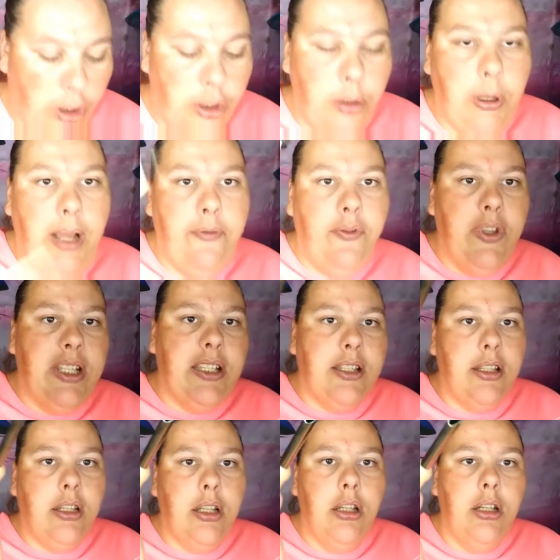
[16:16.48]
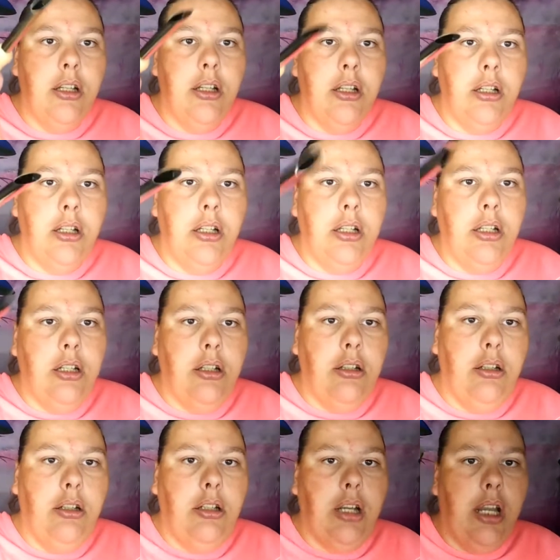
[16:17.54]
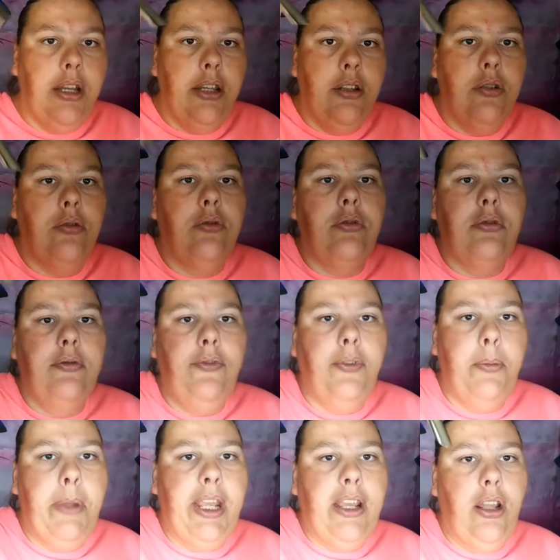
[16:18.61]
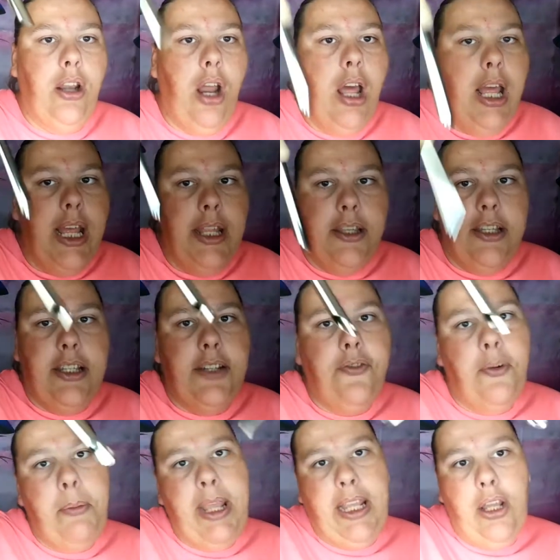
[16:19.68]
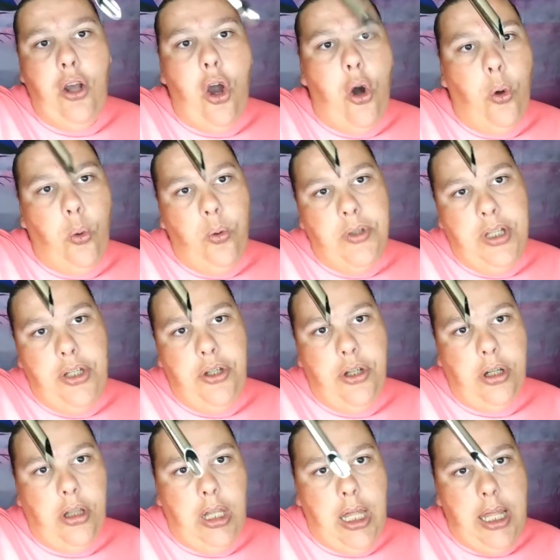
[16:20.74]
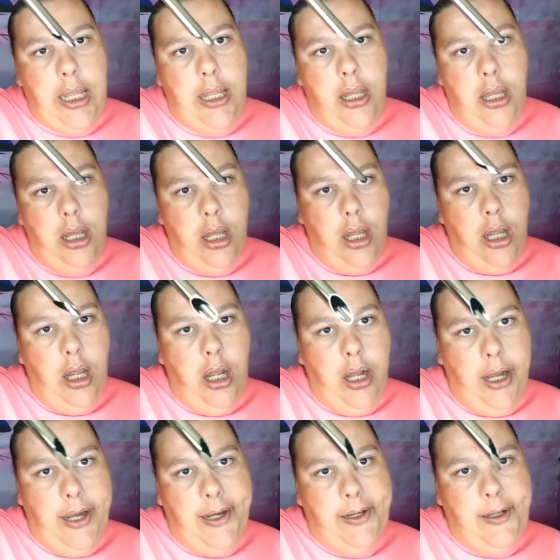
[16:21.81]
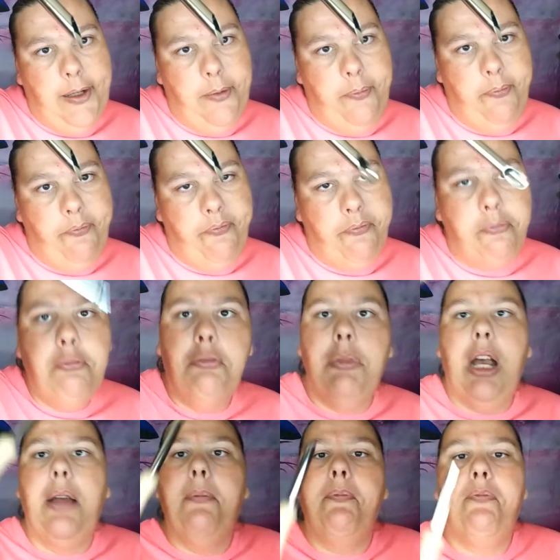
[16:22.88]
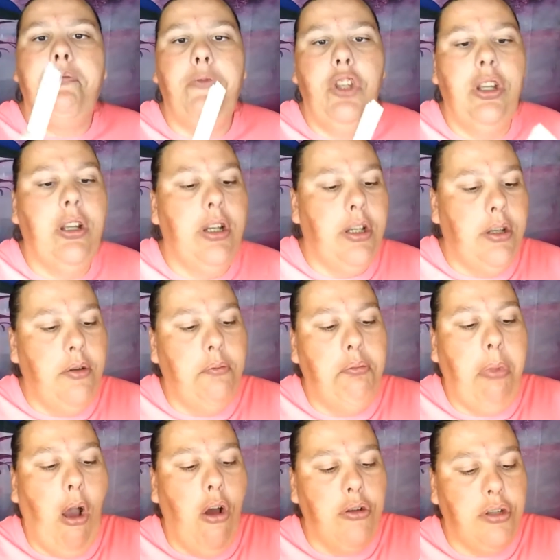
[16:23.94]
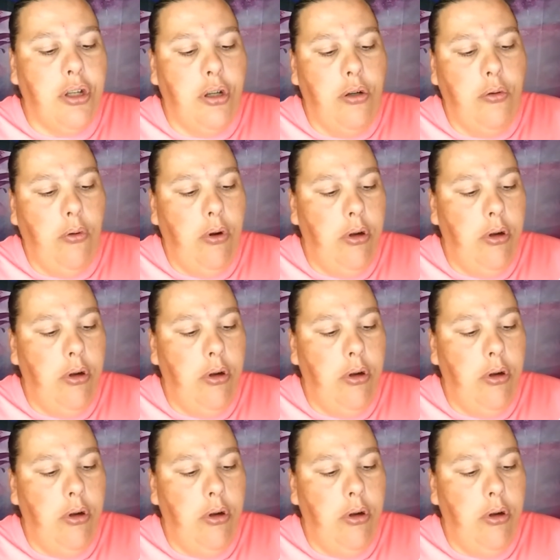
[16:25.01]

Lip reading: You have this cutting tool for making. This is for making holes in your clay. But you could also